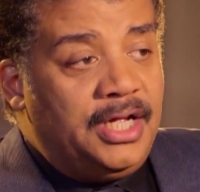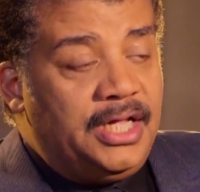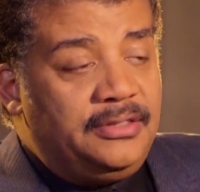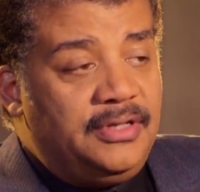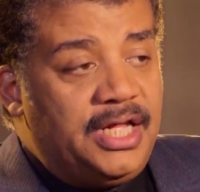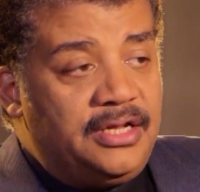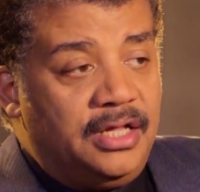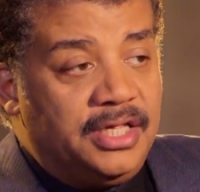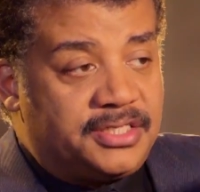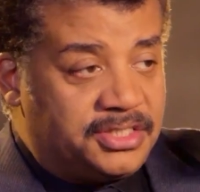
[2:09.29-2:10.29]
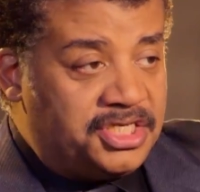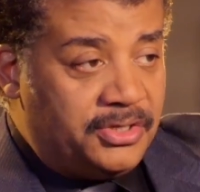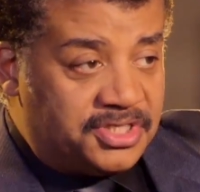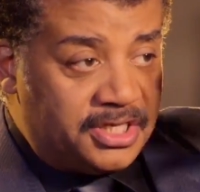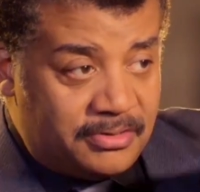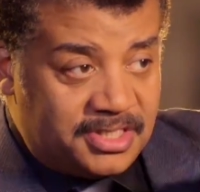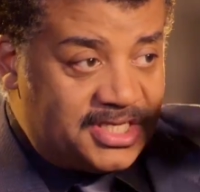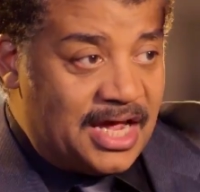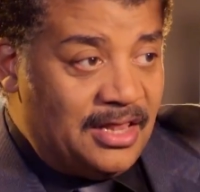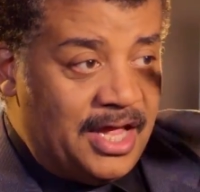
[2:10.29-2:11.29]
and and unless it's geosynchronous
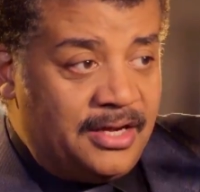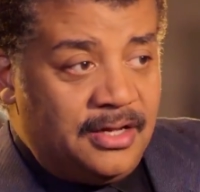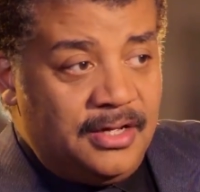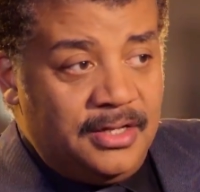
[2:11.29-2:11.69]
satellite